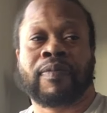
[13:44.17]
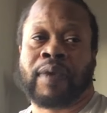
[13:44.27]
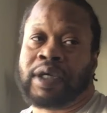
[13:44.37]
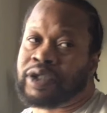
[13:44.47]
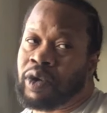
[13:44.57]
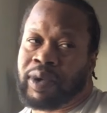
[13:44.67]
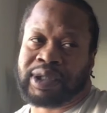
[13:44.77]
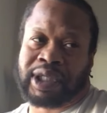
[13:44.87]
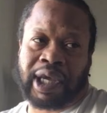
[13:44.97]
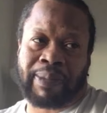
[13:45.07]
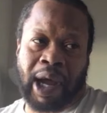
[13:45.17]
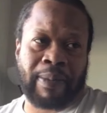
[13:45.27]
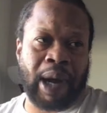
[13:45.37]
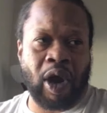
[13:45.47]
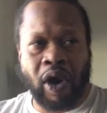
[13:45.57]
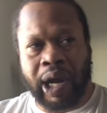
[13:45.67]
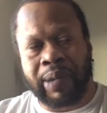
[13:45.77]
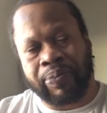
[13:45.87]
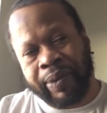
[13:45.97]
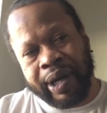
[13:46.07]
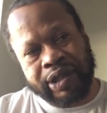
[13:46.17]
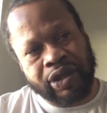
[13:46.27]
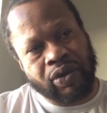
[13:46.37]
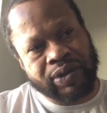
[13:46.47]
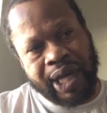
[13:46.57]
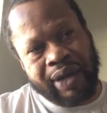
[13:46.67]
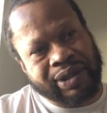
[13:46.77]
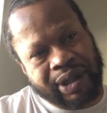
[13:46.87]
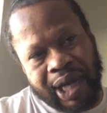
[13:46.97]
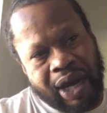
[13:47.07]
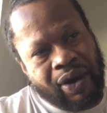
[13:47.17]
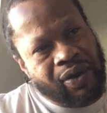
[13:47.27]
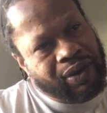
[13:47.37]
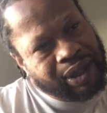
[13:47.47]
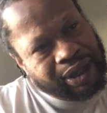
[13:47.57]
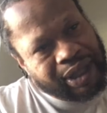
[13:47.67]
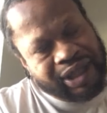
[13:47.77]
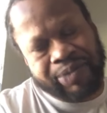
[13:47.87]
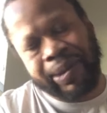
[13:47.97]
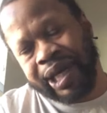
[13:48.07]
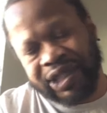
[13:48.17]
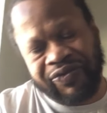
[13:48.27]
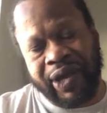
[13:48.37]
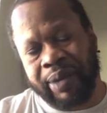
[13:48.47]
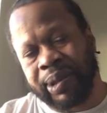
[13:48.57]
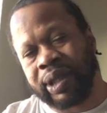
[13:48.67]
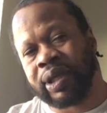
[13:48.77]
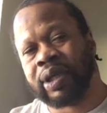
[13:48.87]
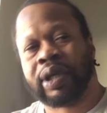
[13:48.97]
And so once again, my heart and prayers goes out to not only this man's family,